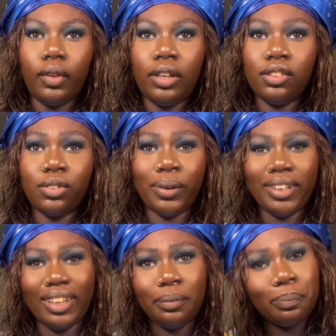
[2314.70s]
So I
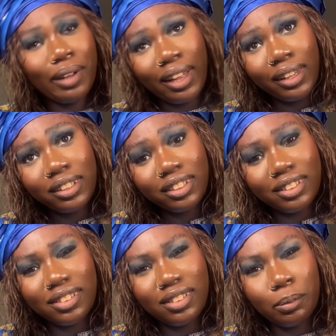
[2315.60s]
came back.
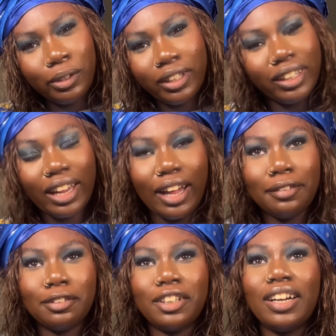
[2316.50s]
This is me like
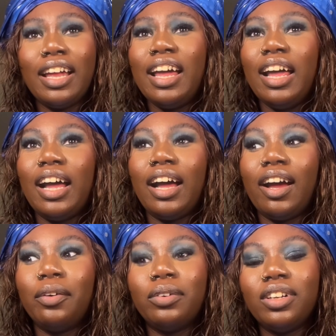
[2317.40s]
after. I
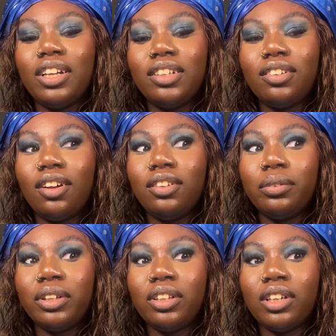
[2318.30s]
realized on the
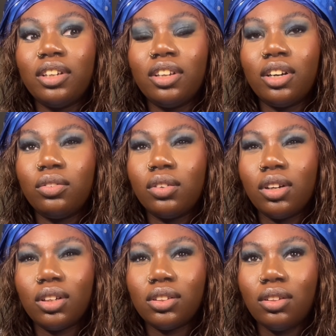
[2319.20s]
way there that I
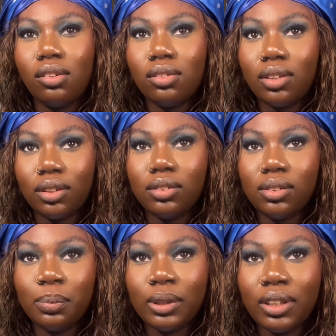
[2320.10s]
forgot to use setting
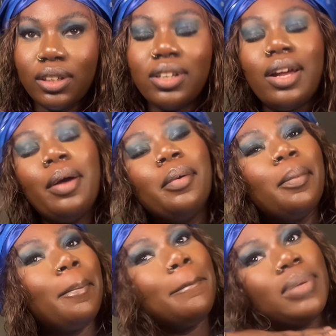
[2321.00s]
spray.
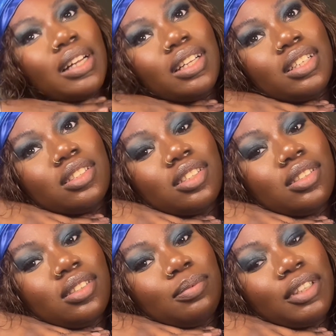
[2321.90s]
But this
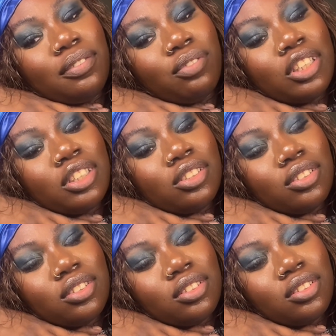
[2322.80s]
is my
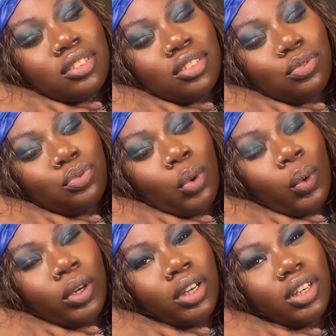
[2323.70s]
face
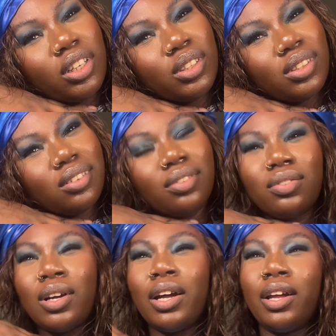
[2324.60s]
4 to
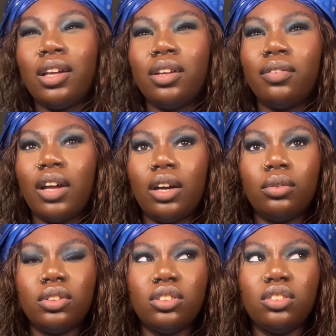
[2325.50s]
5
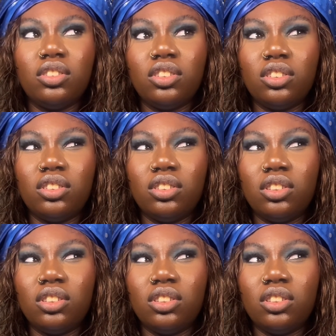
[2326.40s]
hours